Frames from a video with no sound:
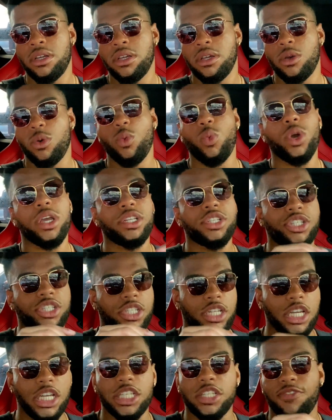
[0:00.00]
When
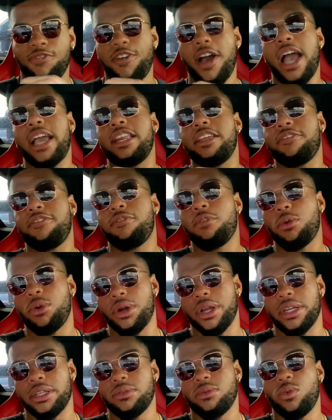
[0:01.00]
she's fighting for
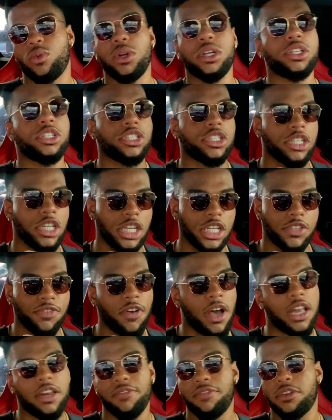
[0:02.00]
it, when she's
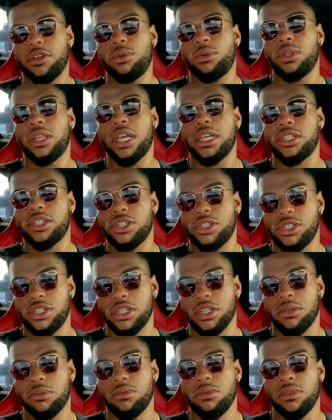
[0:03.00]
fighting for the
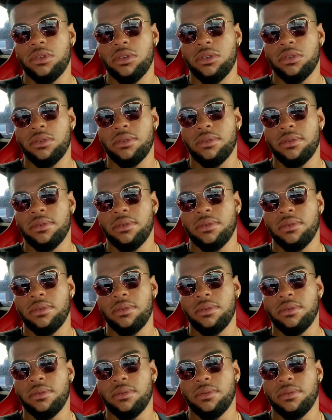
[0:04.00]
relationship,
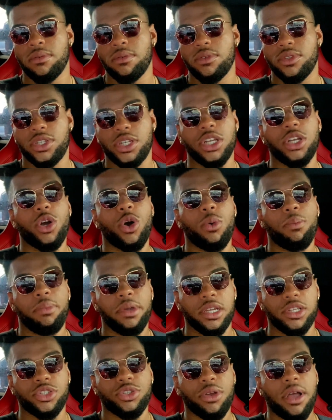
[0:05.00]
she gonna be
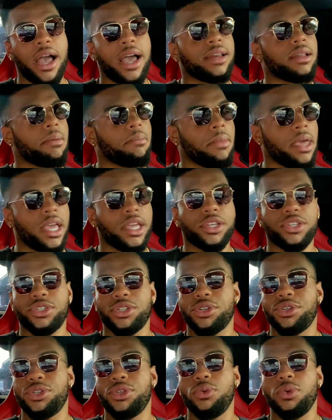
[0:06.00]
trying to make sure
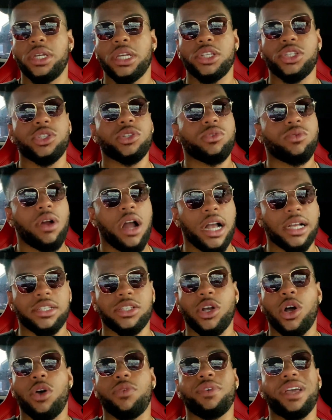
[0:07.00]
you get your rocks
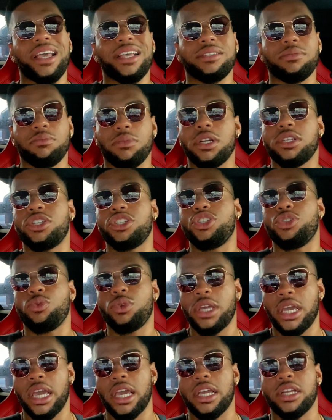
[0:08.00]
off as much as you
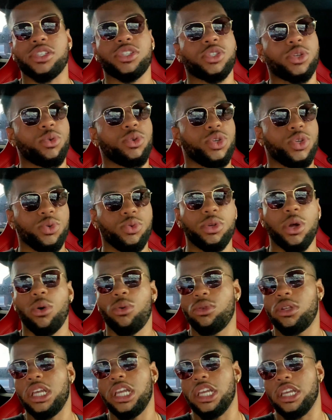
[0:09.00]
can so you don't
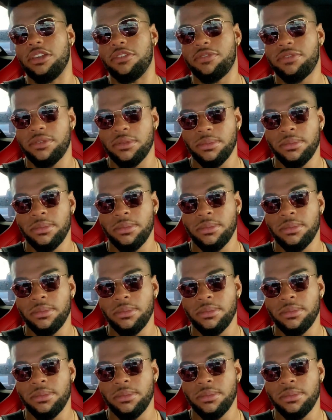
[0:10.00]
leave.